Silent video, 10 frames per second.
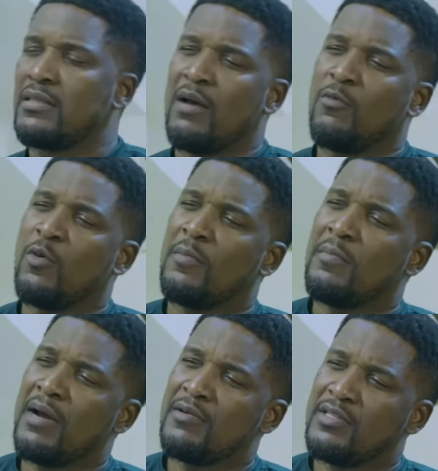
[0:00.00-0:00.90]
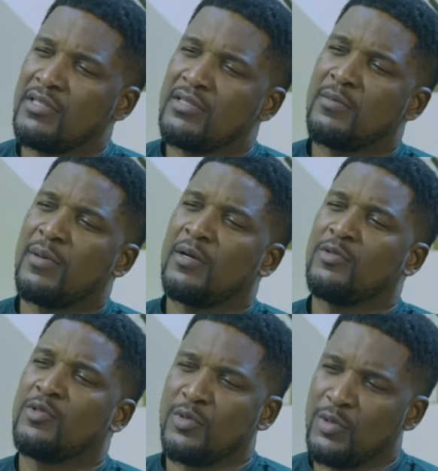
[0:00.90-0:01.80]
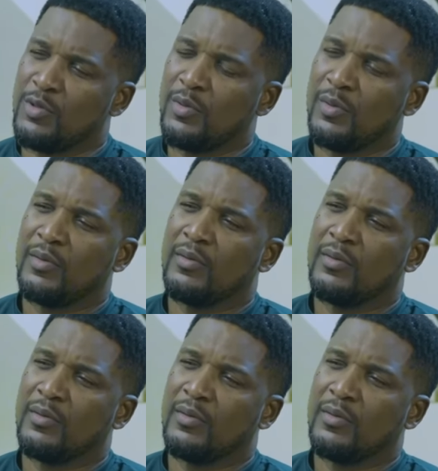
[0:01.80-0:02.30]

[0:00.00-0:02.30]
Is that what marriage is about to you?